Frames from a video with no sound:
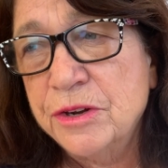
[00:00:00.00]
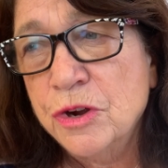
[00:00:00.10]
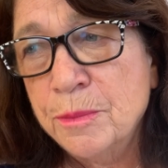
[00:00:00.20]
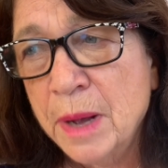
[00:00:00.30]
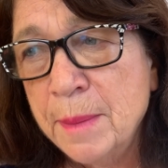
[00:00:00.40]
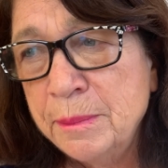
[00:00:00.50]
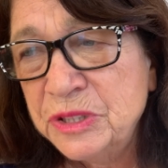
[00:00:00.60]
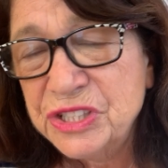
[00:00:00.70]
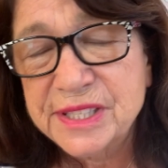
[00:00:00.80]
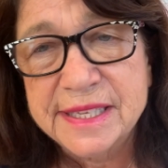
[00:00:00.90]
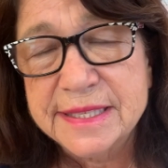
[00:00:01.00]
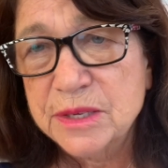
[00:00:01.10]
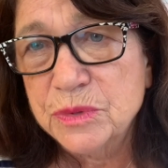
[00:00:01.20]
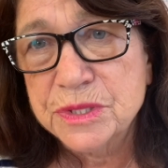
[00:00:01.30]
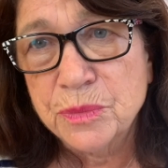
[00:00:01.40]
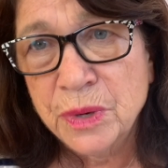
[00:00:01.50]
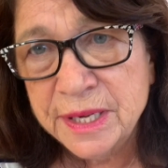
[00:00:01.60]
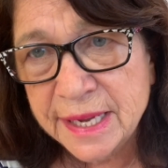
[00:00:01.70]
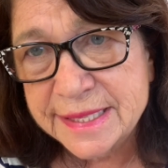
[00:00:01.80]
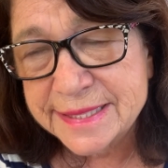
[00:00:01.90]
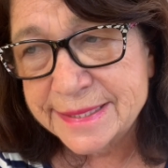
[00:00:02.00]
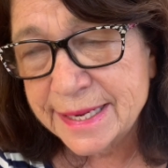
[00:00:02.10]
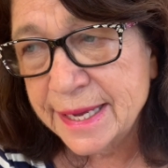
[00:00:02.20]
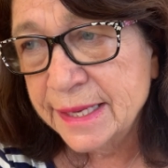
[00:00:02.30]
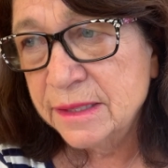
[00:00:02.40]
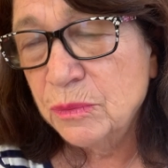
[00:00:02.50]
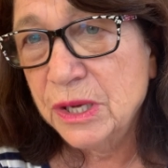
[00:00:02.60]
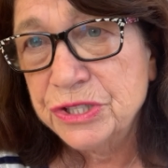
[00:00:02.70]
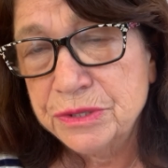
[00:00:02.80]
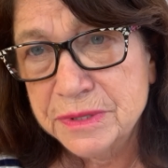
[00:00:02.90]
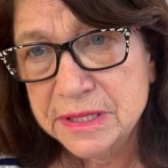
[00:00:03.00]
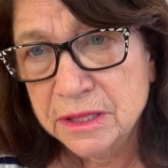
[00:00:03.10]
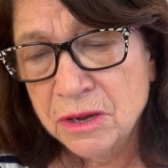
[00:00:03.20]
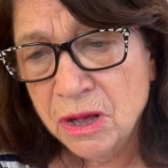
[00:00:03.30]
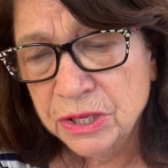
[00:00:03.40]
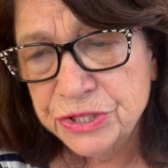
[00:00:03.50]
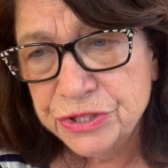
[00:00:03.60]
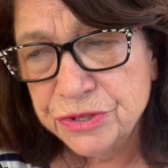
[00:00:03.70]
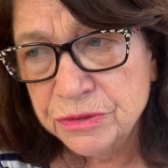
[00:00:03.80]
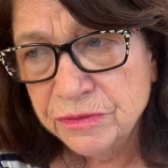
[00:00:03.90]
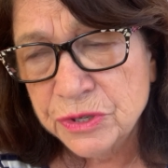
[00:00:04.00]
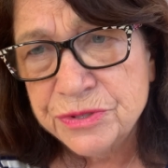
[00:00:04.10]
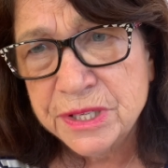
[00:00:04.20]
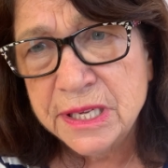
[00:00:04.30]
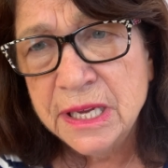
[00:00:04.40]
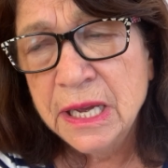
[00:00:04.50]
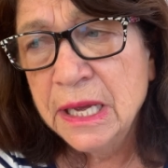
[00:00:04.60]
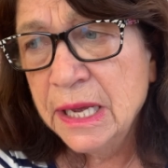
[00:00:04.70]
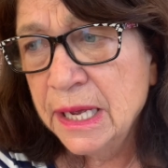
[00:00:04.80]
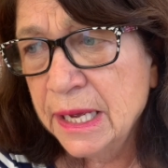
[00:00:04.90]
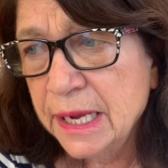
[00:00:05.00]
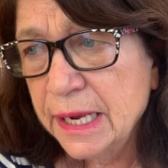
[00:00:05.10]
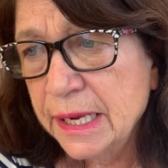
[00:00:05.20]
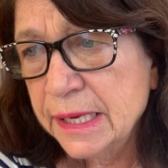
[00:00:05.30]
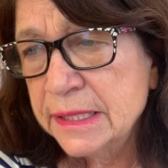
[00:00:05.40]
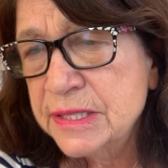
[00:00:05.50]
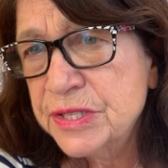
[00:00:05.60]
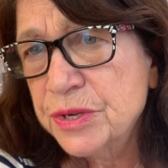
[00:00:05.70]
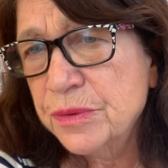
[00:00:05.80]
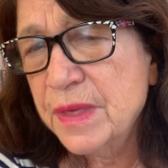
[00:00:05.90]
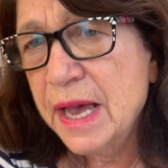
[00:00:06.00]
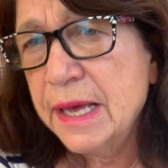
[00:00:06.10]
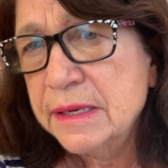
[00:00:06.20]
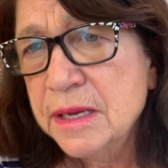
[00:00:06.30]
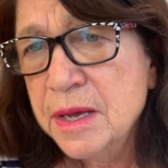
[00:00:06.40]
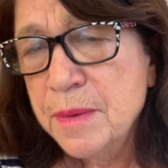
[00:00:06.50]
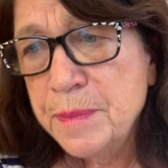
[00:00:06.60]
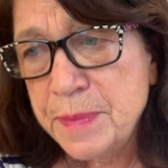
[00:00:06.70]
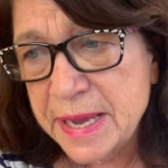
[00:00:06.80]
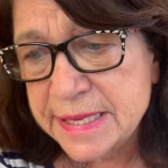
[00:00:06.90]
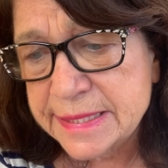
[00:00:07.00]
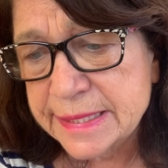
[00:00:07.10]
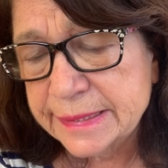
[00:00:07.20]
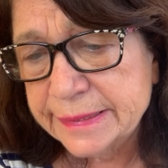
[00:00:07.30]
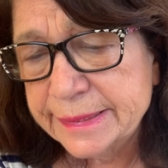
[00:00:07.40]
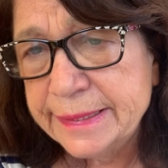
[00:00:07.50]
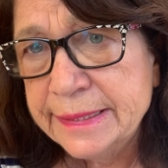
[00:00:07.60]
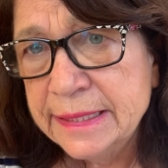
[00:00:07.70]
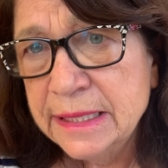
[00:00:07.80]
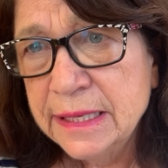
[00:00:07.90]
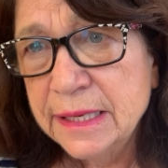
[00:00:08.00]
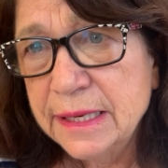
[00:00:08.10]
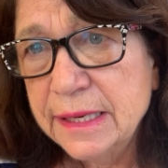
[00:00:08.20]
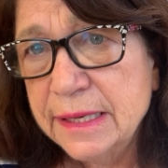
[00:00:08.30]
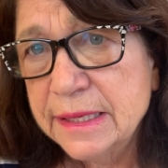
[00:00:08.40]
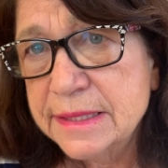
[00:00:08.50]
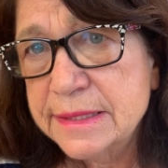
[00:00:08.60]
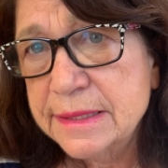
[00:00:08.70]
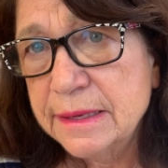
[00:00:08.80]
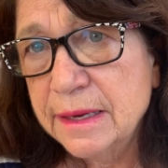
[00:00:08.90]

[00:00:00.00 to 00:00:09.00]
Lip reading: Her mom just says it was a one-night stand while she was at college or university, and so that basically is